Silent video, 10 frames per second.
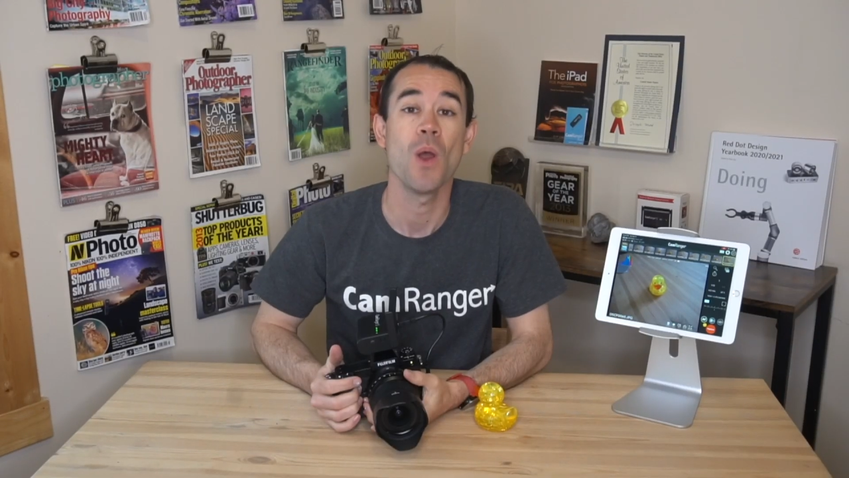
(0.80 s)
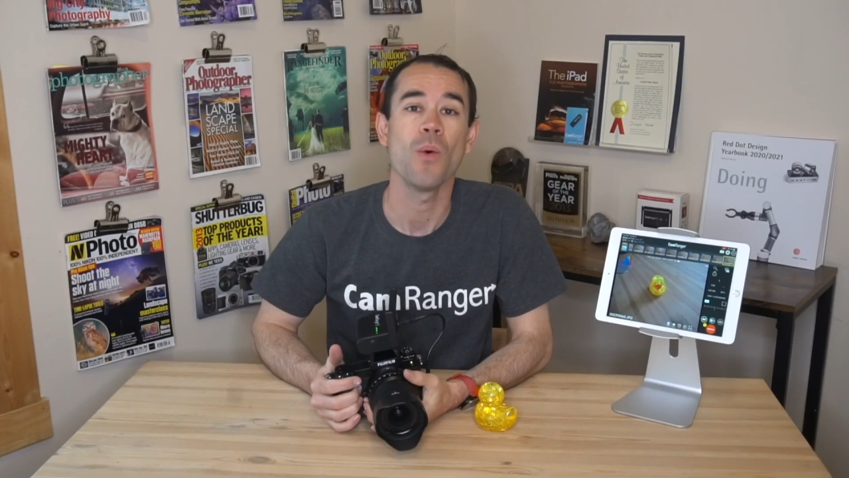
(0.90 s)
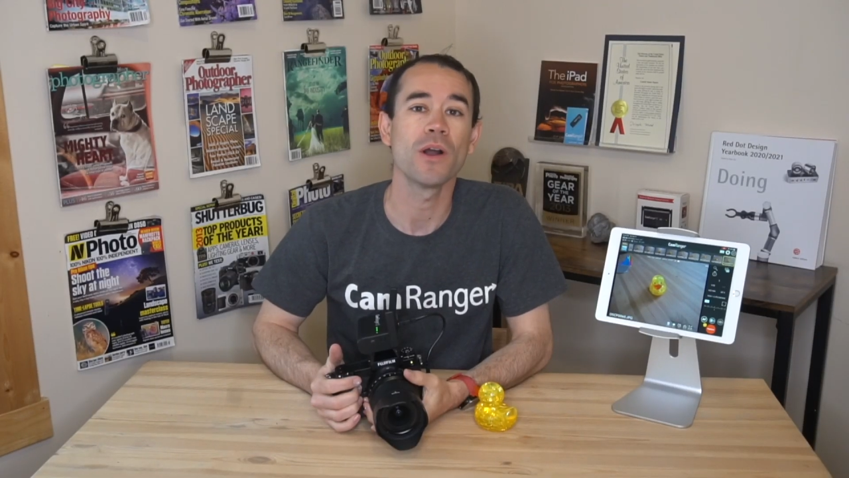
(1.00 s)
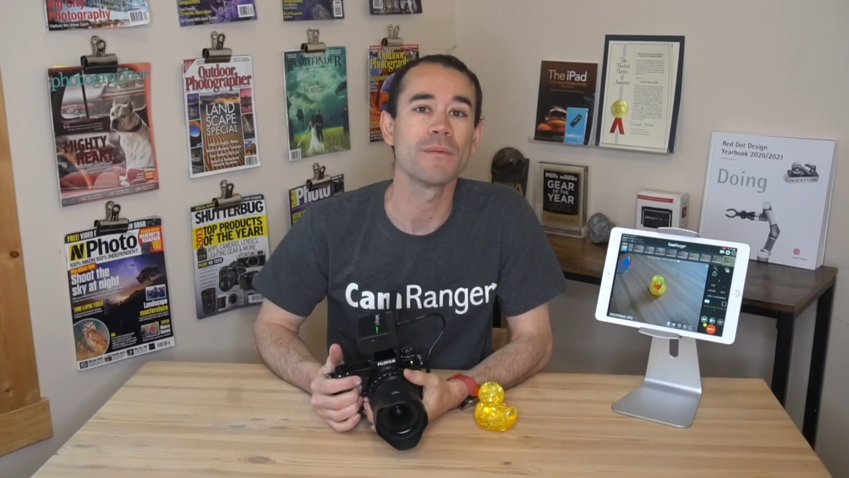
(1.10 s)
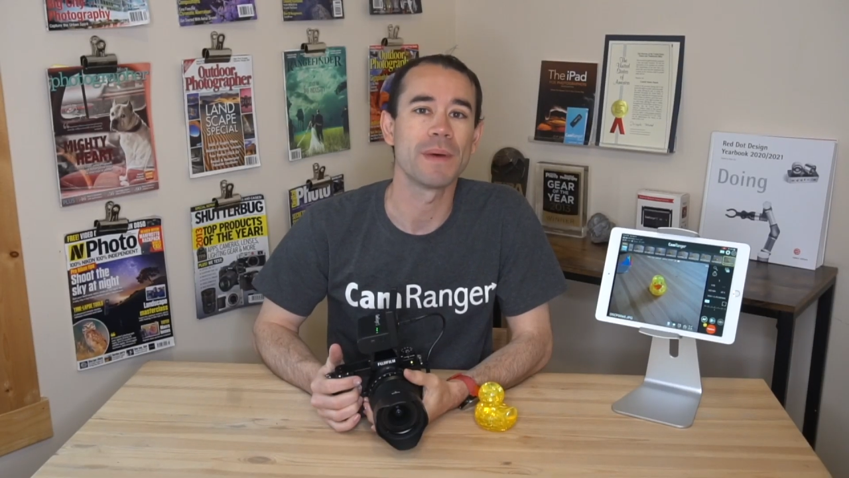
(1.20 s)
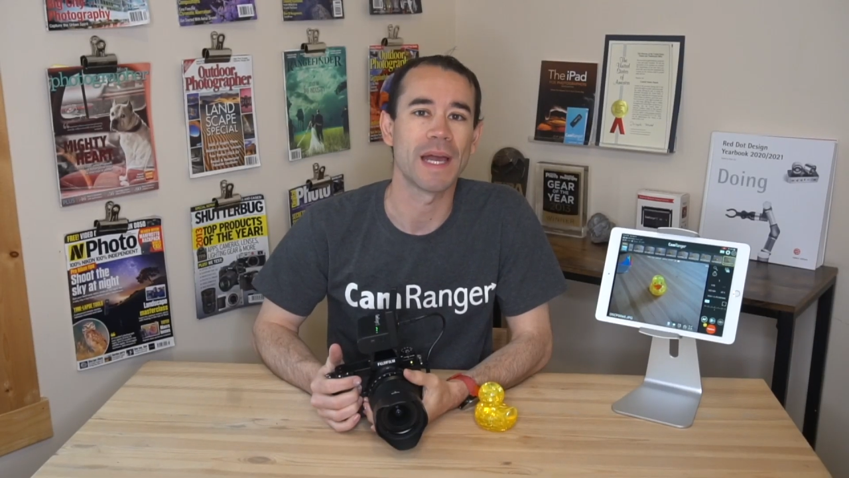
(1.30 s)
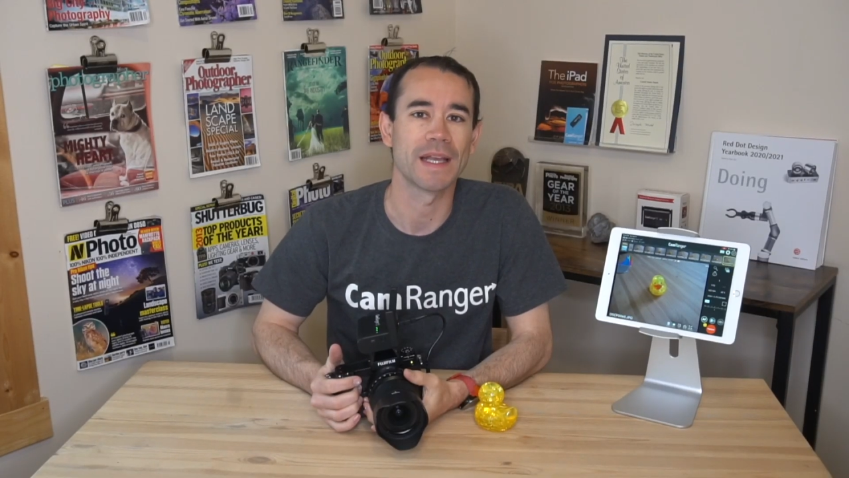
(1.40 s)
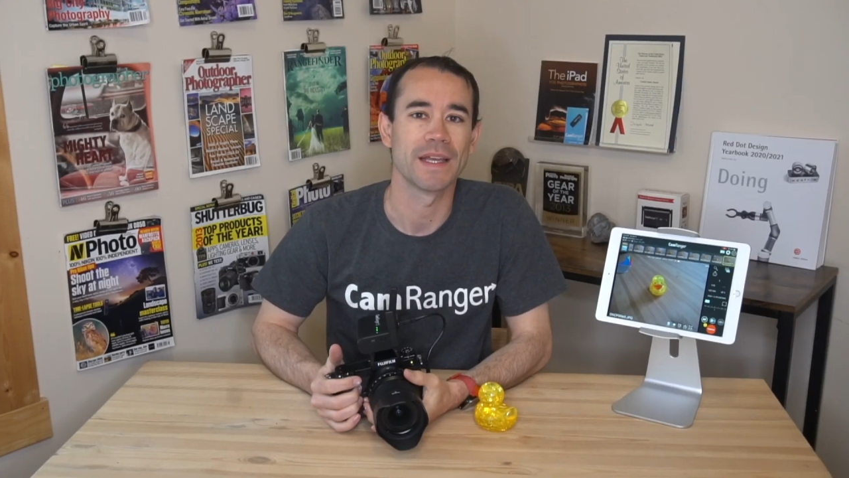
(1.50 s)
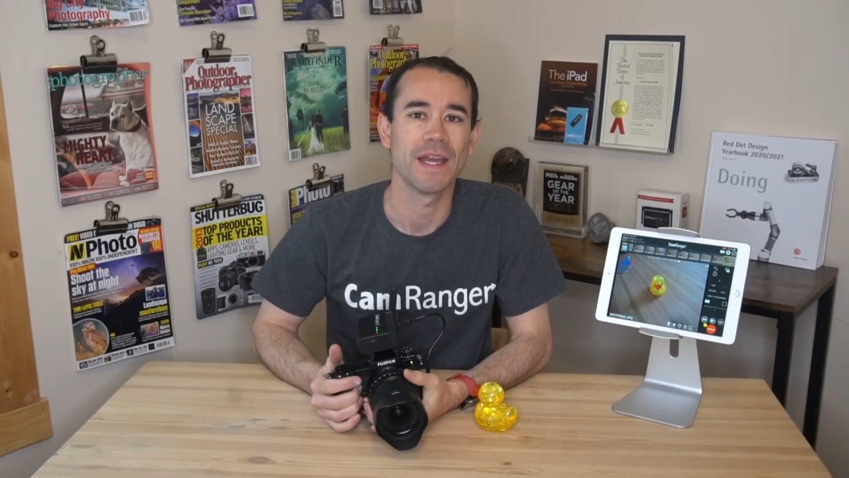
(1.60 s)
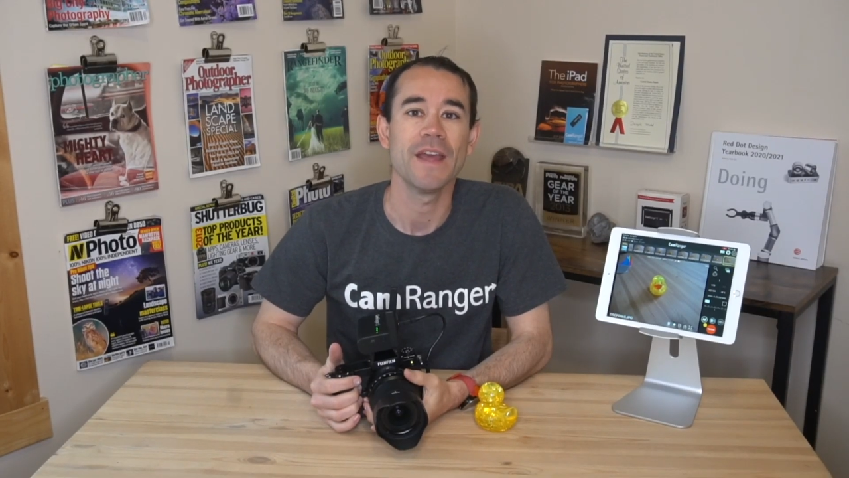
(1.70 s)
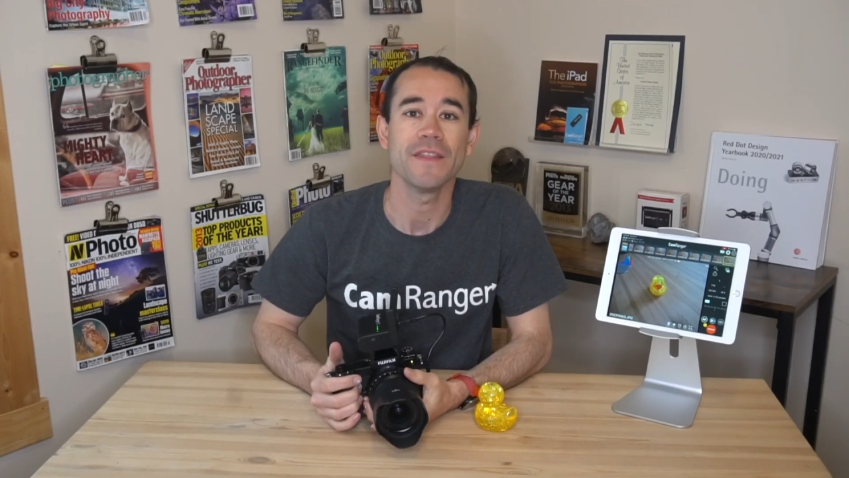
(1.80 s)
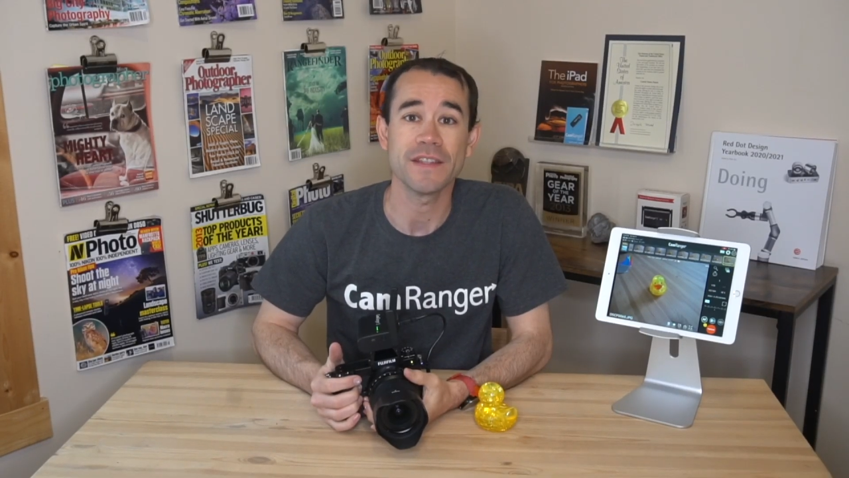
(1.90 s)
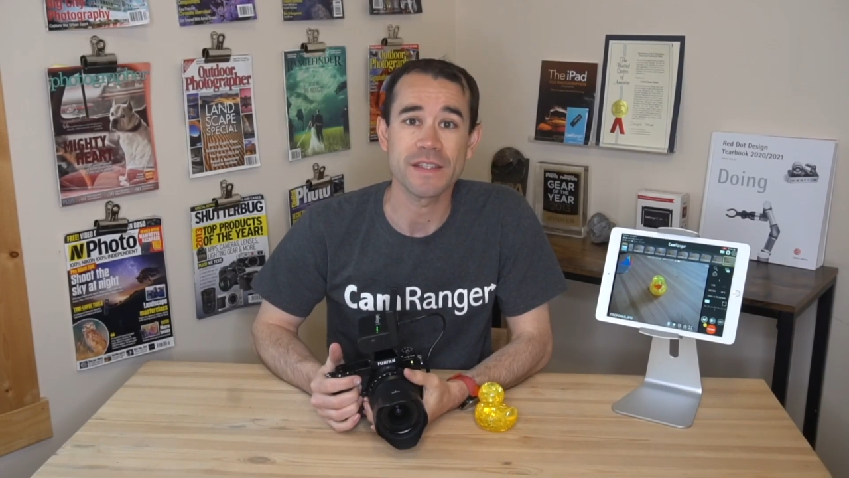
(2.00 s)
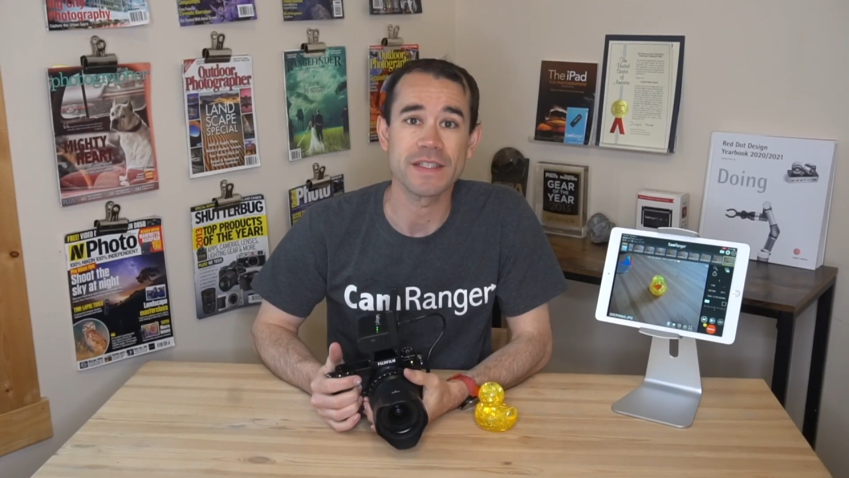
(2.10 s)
Welcome back. This is